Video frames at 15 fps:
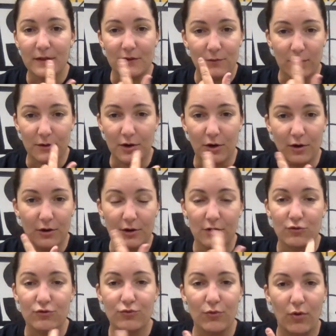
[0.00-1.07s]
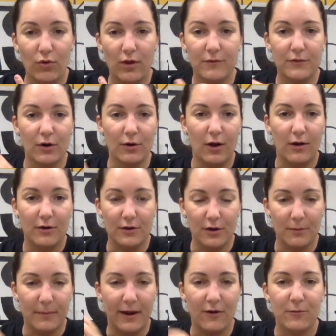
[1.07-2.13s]
That's where your control of your
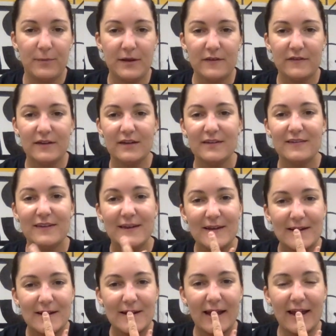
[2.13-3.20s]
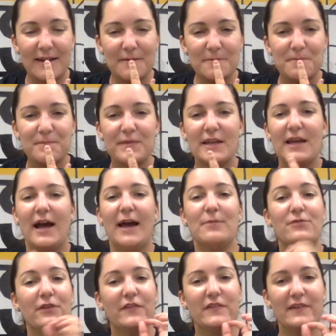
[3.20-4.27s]
mouthpiece is. And I'm
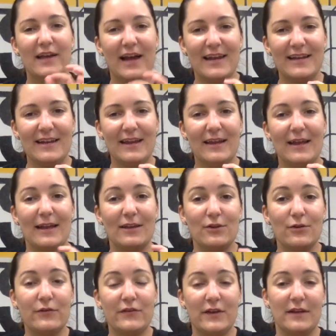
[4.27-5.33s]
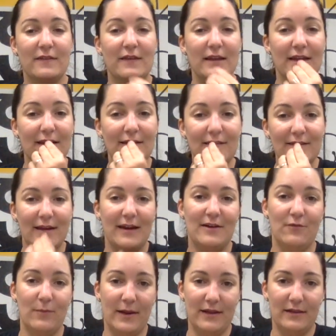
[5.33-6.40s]
just tightening and loosening the inside
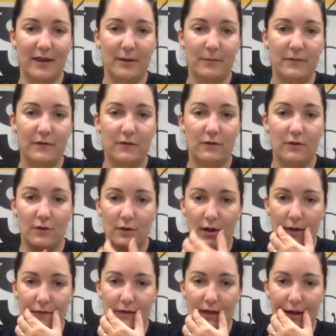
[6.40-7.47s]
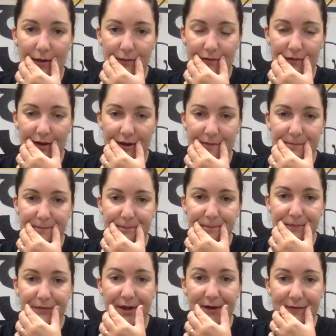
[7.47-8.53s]
of my lips, not the outside.
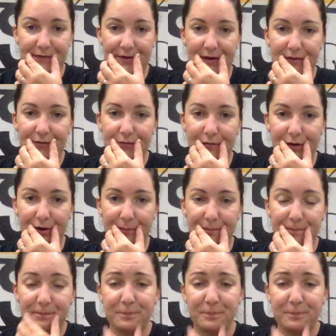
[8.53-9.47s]
That stays firm.